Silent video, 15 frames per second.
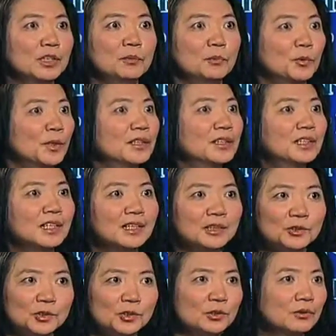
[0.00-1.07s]
really broken
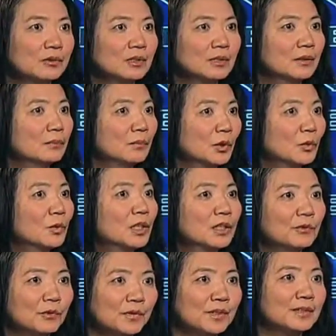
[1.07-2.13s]
down to the bone
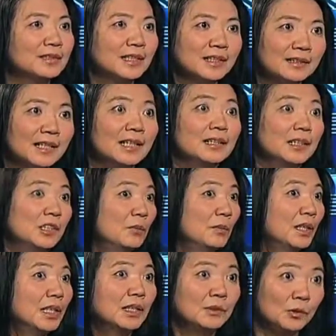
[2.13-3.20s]
level and things like that, then
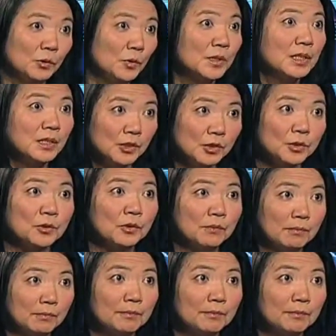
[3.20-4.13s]
you may end up losing the tooth.